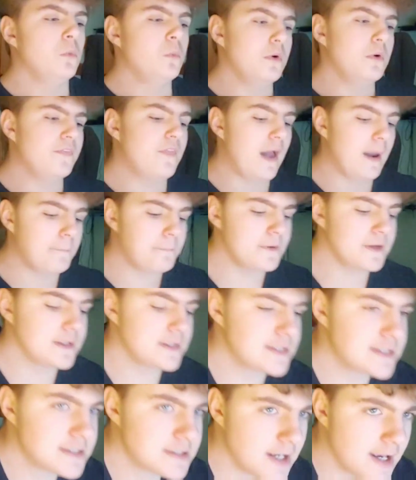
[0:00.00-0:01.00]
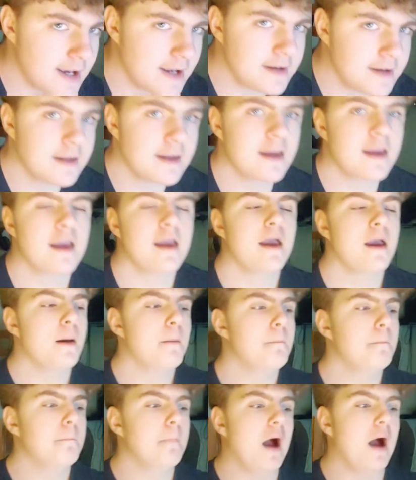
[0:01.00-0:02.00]
With that being said,
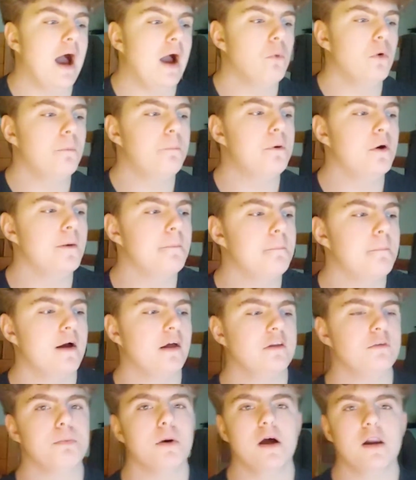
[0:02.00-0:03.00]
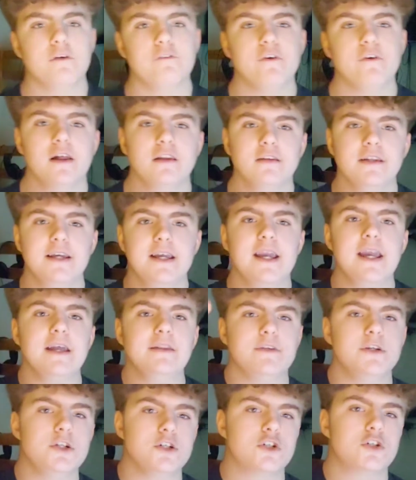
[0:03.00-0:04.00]
I will put my Spotify link
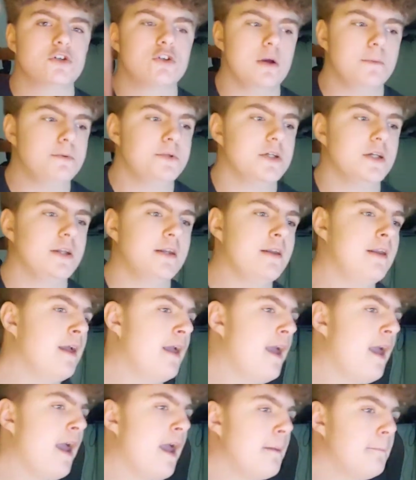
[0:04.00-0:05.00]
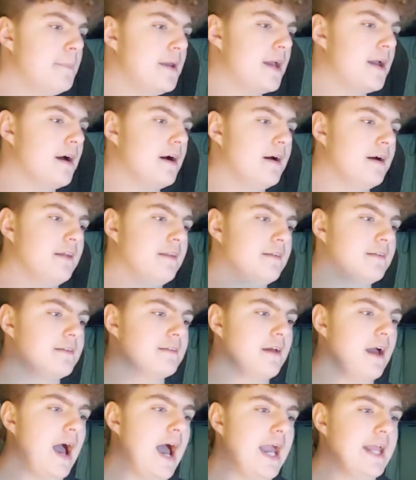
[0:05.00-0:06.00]
in the description,
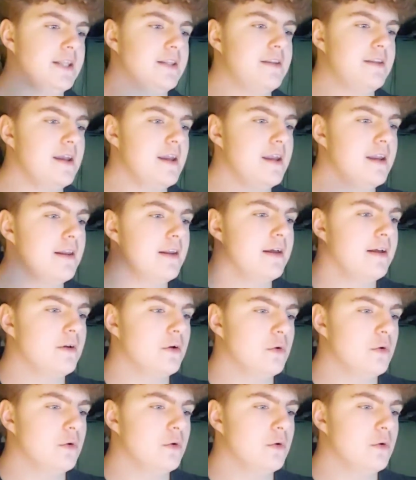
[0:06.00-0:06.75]
because I did